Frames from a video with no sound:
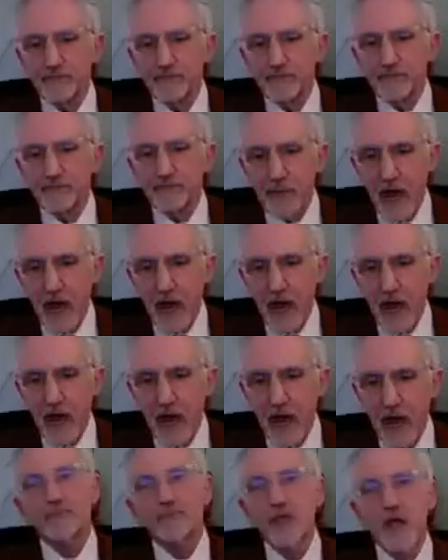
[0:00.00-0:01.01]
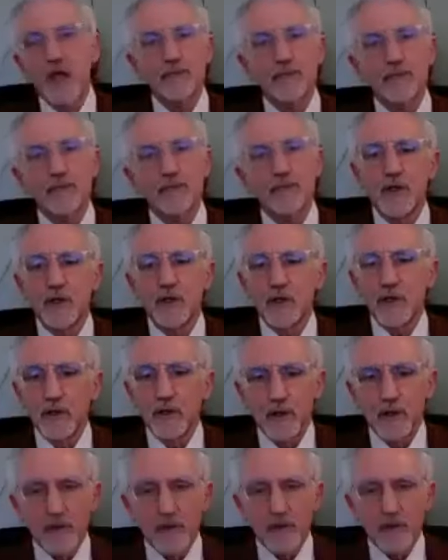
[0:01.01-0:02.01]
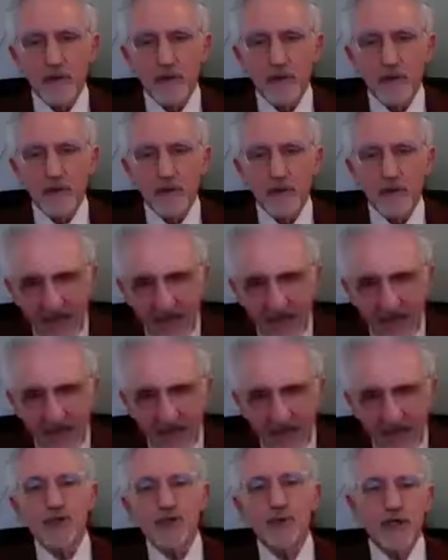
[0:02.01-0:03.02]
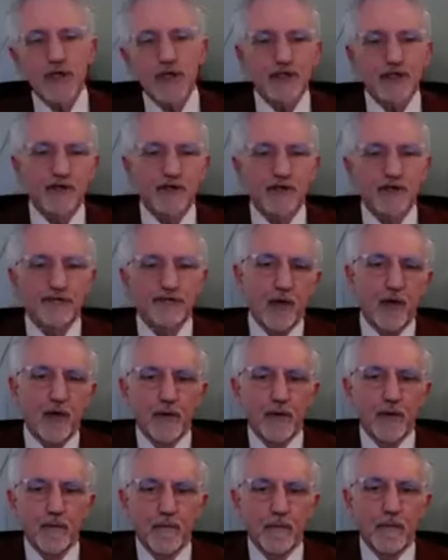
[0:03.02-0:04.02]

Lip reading: of power, sometimes naked expression of power.